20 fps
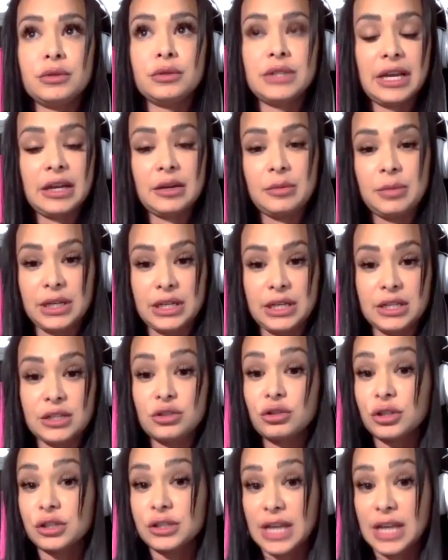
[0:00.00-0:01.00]
diabetes, through
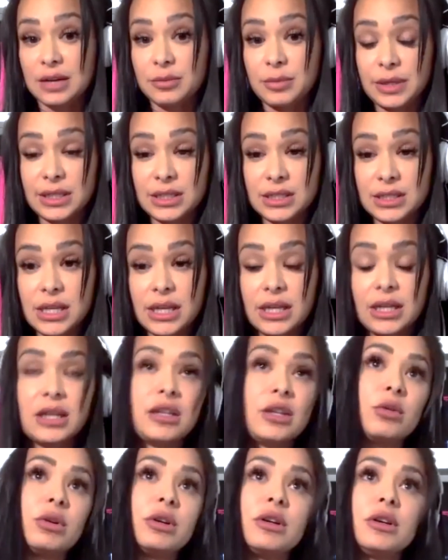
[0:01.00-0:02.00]
your dad being sick, you
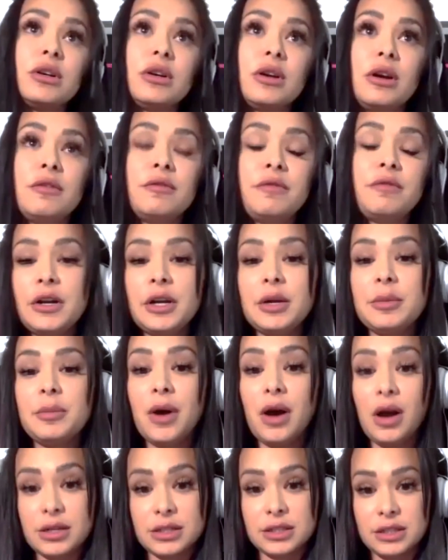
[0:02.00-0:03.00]
were a very
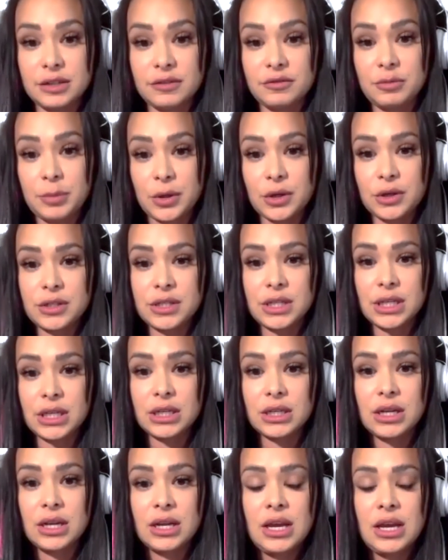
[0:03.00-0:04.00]
positive person.
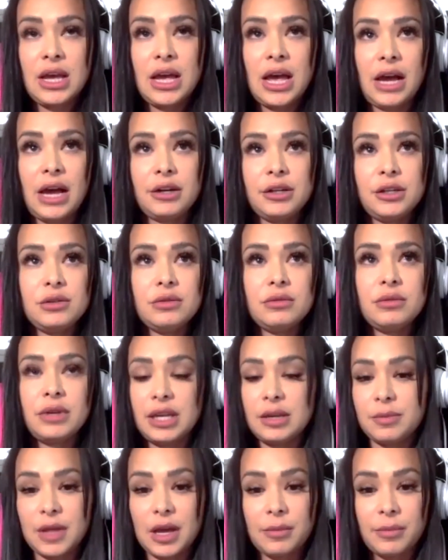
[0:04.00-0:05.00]
How do you keep
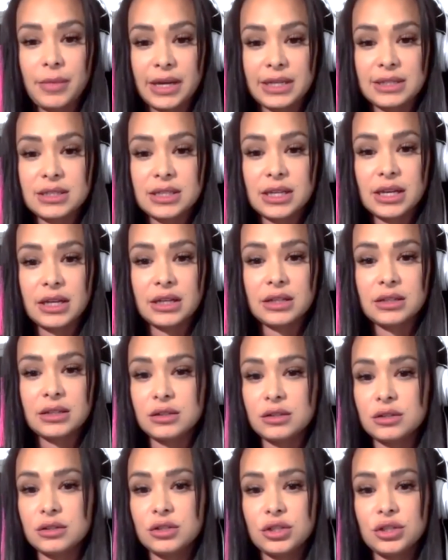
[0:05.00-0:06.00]
that mindset? And
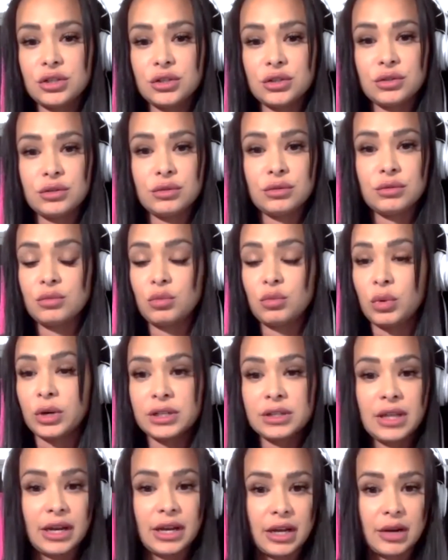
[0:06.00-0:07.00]
do you, where did
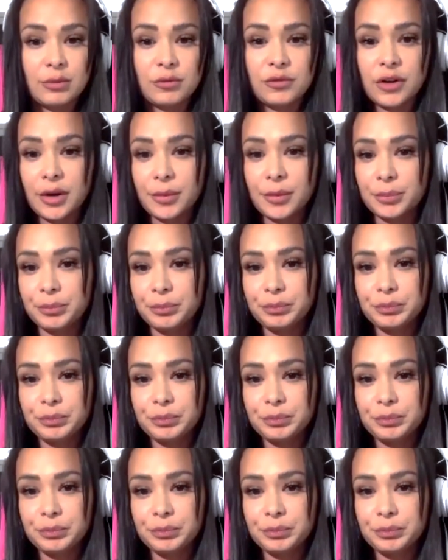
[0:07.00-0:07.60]
that come from?